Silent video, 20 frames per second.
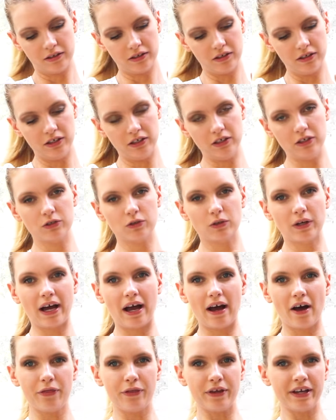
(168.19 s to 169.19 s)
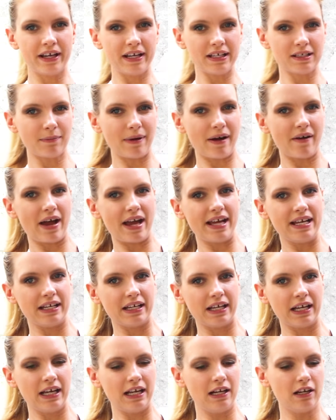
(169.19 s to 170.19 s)
than a usual cat. I think he's about
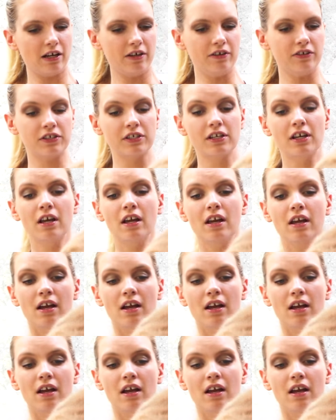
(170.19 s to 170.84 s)
eight kilos.